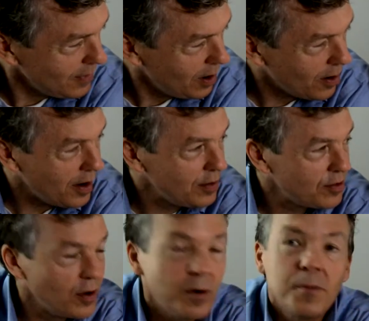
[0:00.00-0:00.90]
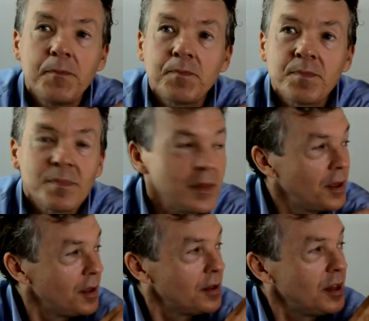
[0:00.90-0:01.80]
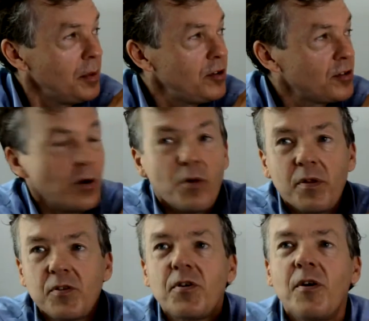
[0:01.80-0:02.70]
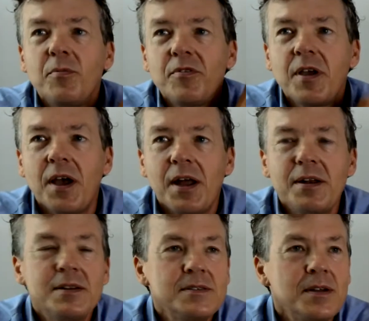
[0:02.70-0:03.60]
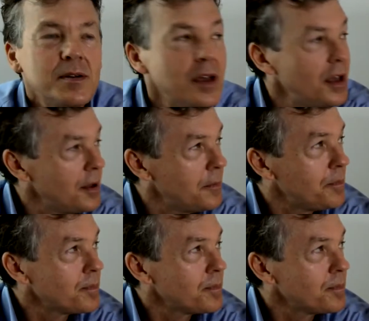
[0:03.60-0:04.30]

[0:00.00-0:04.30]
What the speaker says: All right. So let me just go over the terms again. Okay.